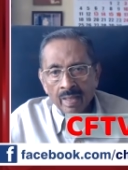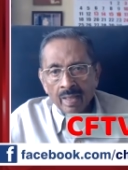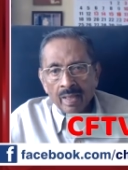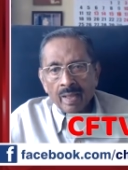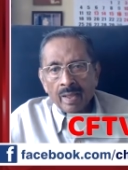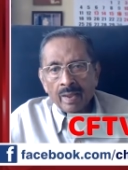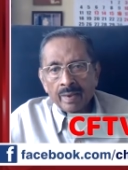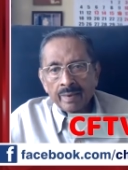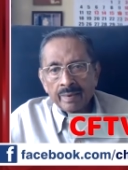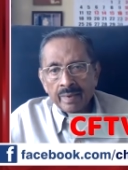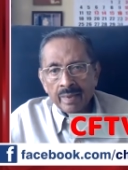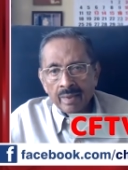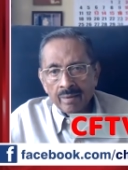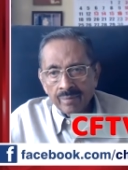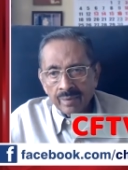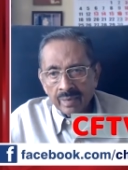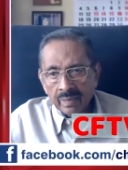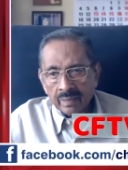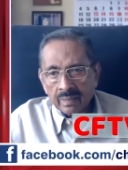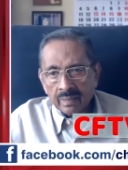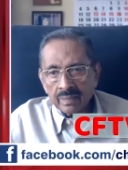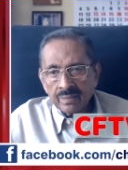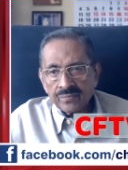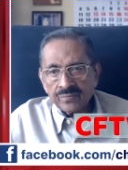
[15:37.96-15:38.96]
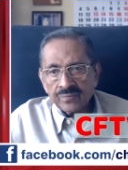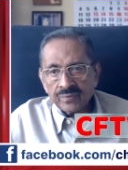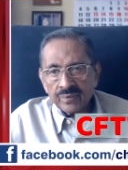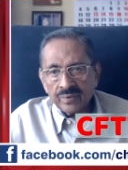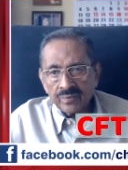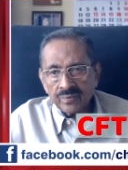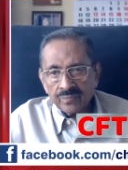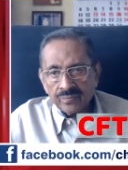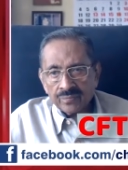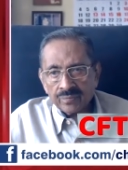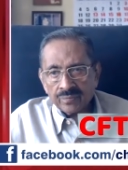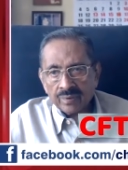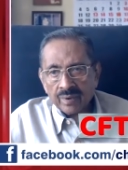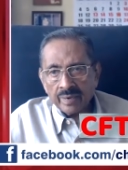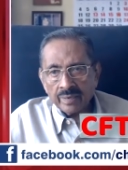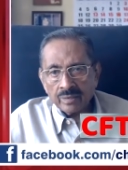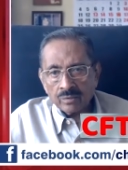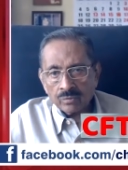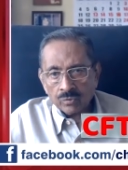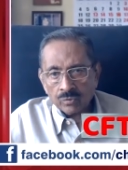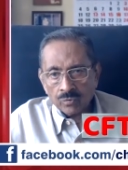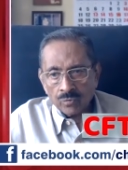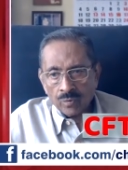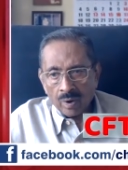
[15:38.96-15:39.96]
And there were concerns right
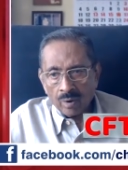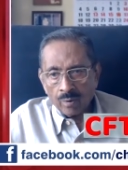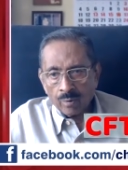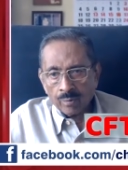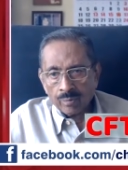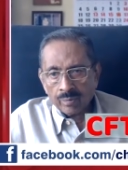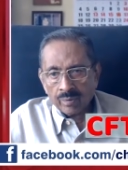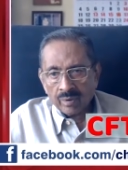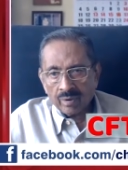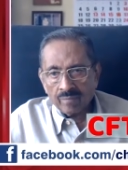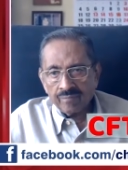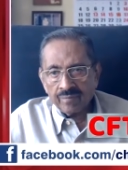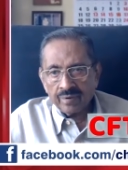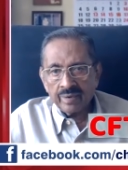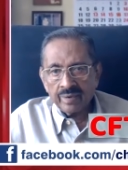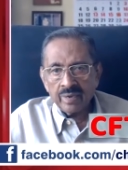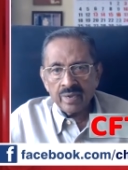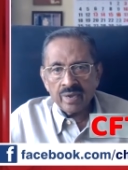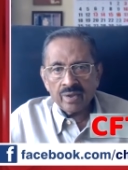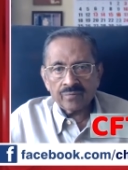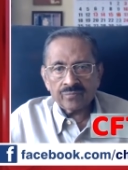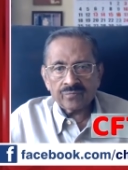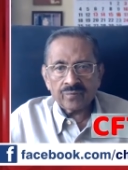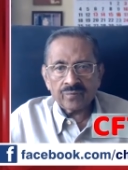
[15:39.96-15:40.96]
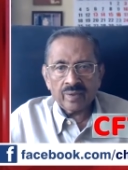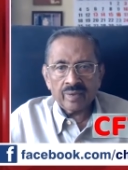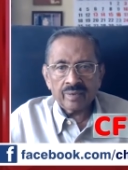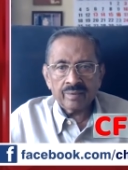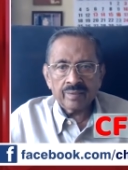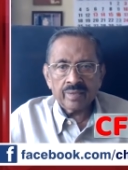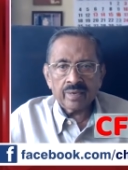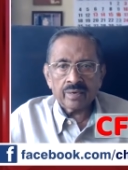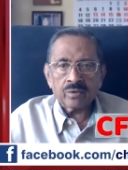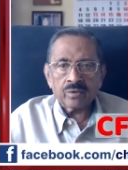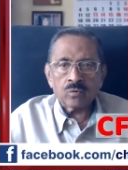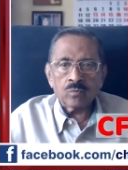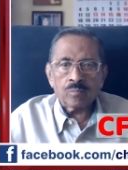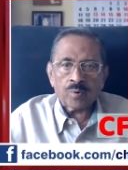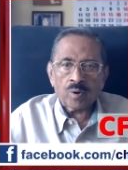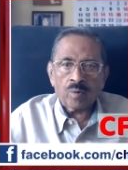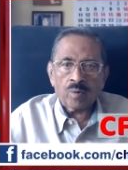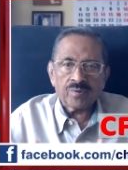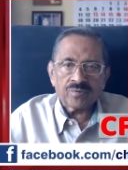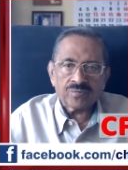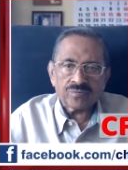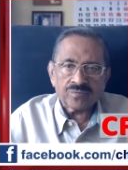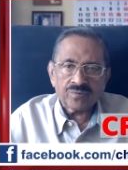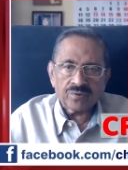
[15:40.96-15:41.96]
throughout of India saying that you
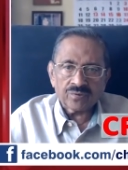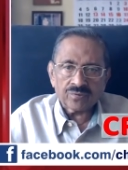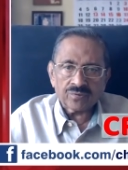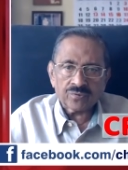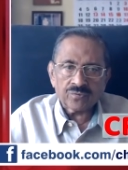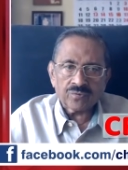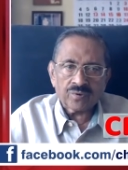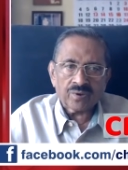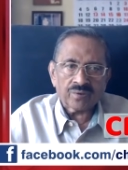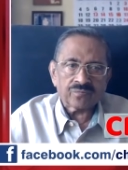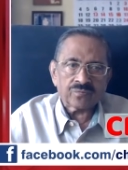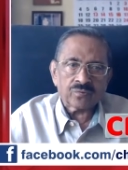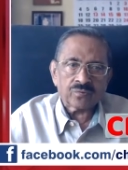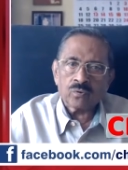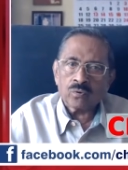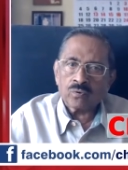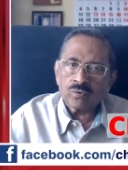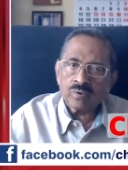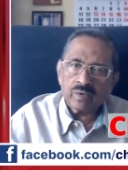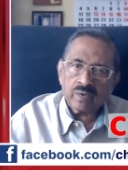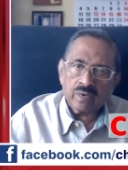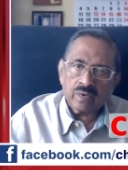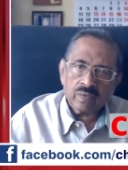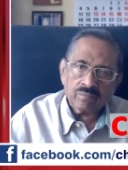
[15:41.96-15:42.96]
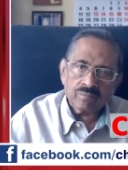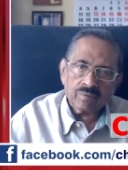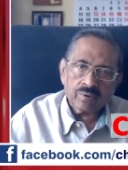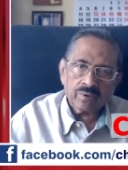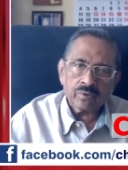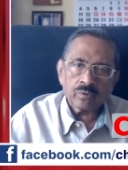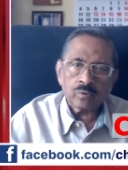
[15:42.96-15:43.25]
promise this to us, you don't deliver.